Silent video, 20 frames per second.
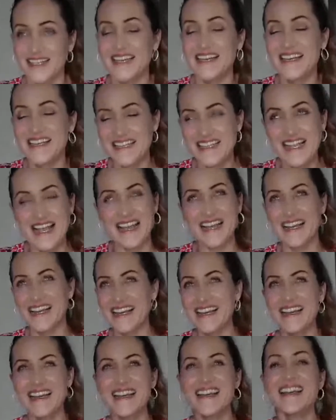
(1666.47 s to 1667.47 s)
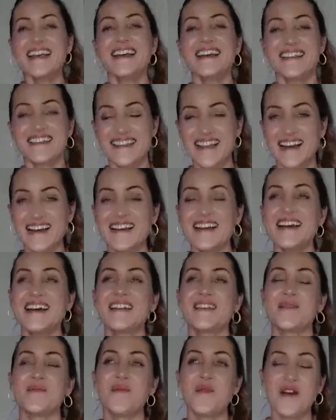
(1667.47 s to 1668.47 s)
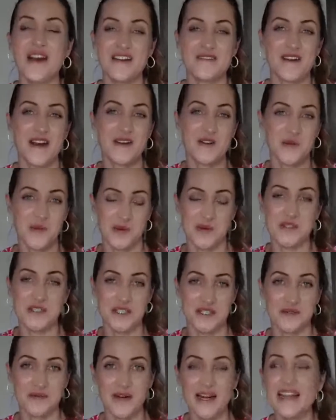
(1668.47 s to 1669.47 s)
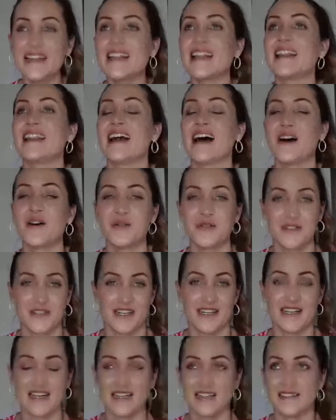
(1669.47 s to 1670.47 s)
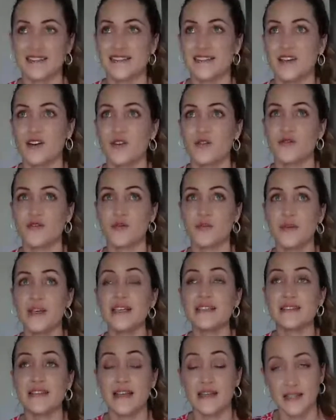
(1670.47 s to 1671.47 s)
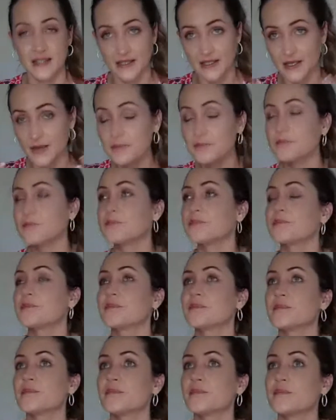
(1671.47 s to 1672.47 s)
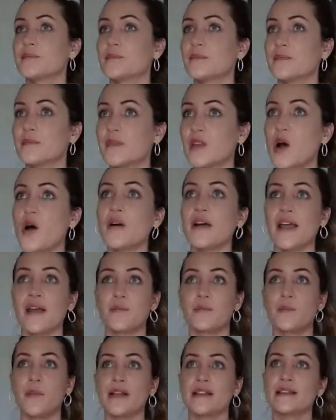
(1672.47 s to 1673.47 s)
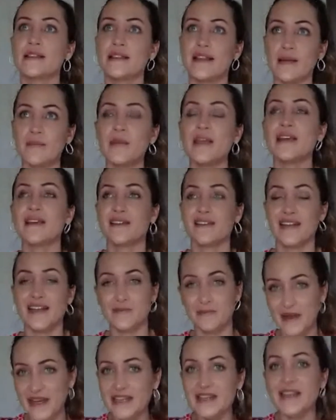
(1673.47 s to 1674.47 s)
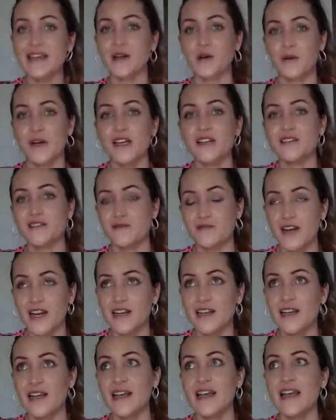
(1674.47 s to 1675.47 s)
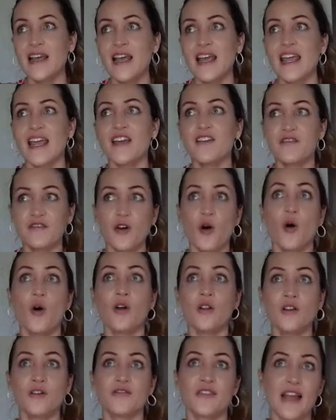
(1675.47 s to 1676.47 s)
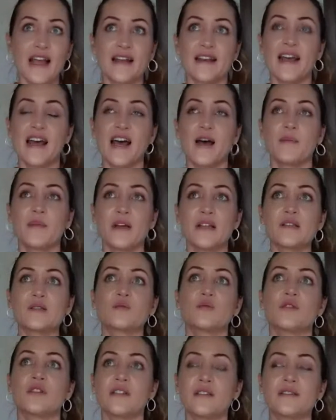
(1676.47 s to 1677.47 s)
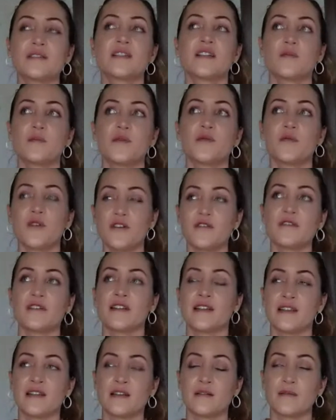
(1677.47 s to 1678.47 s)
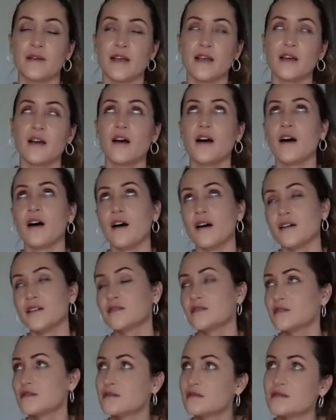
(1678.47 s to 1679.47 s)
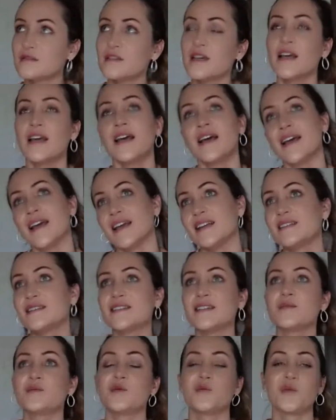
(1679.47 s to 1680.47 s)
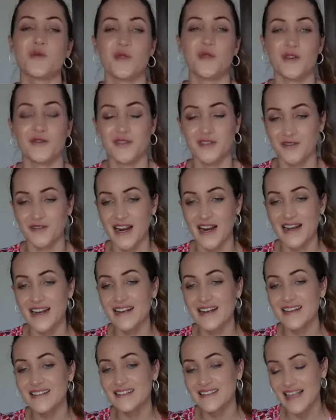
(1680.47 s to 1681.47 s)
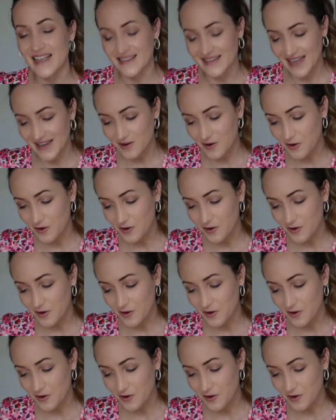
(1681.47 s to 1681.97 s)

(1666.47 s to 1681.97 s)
the more I try to push it away, the louder it gets. So for me, saying, yep, okay, but let me like make the equation, right? If all of that happens, would it still be worth it? And then I'm like, it still will be worth it, right? And that also